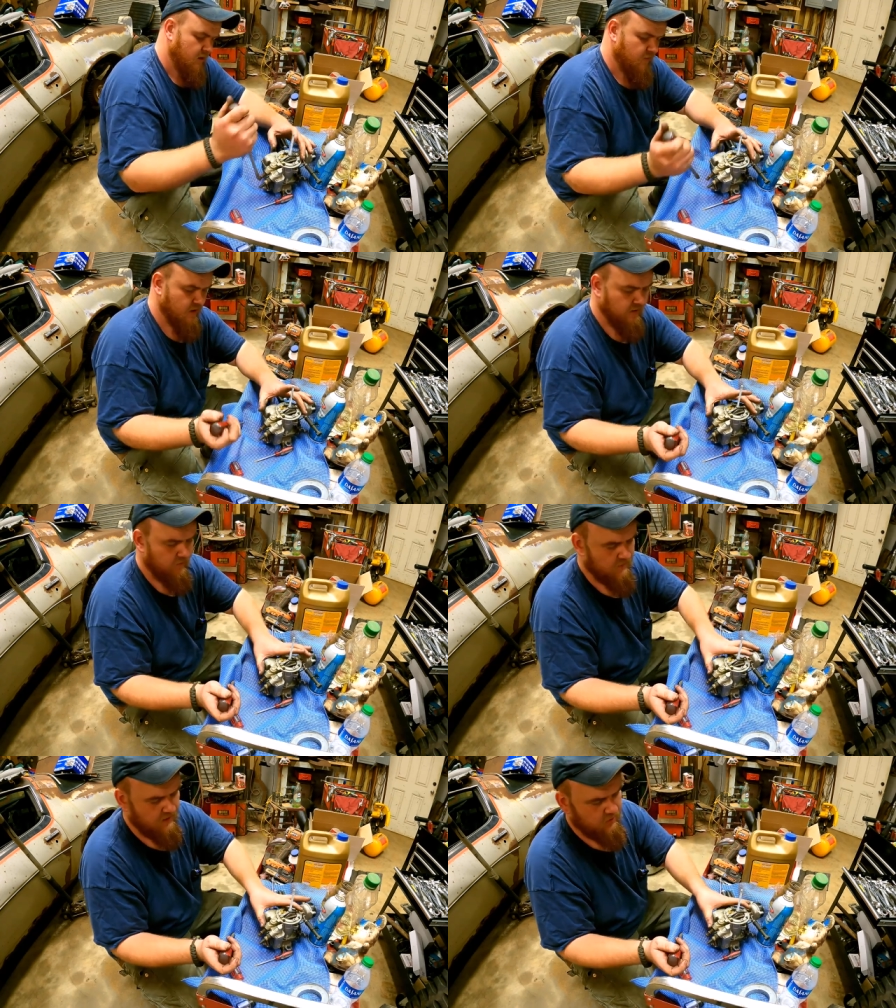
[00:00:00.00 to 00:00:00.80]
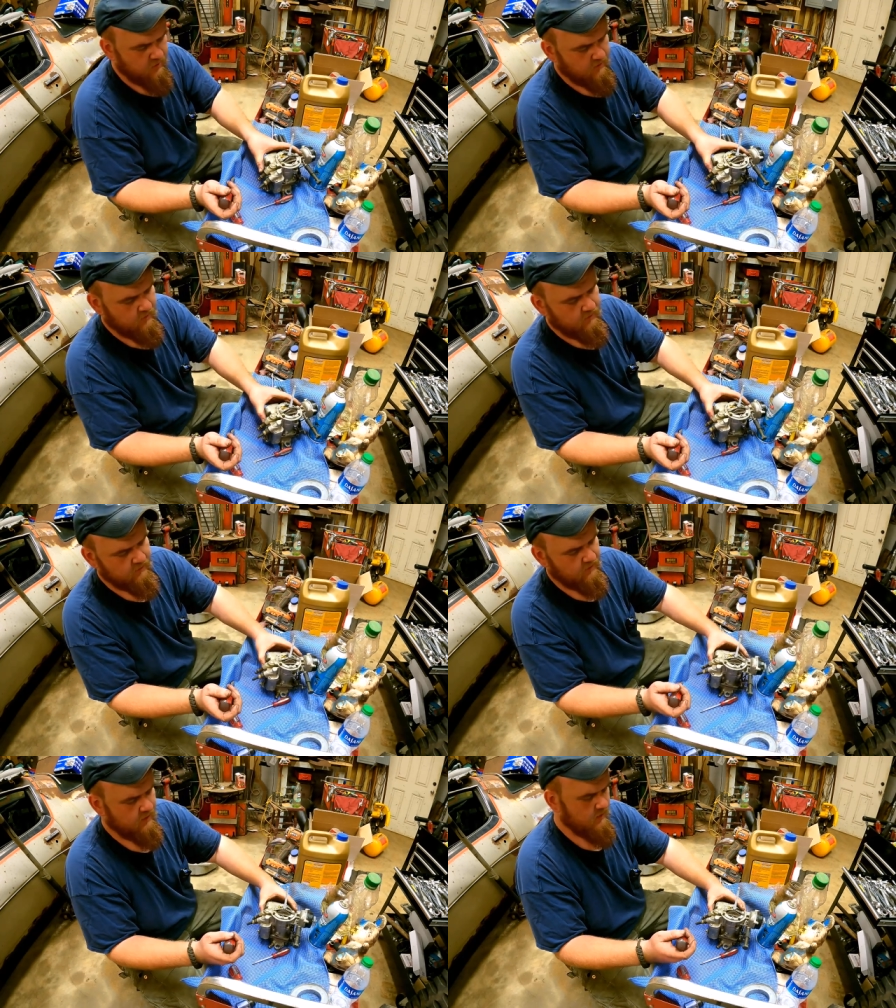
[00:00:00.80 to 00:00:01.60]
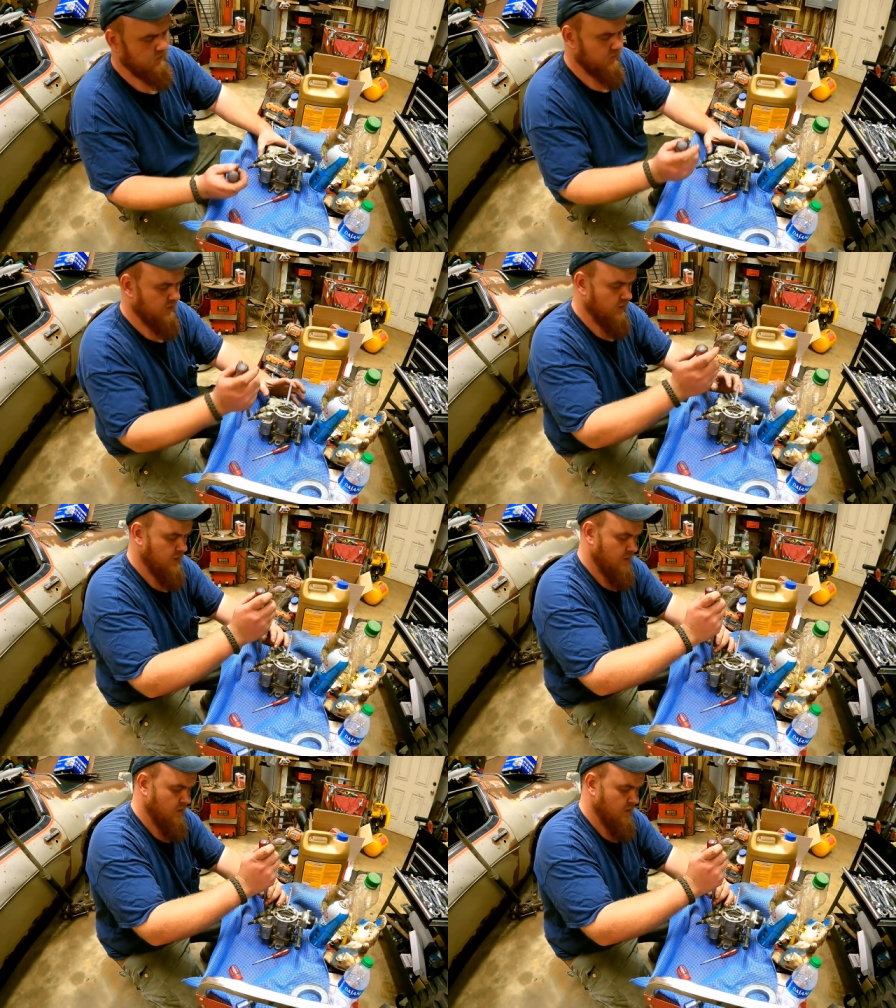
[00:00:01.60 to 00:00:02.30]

ever gave him any trouble. You know, like,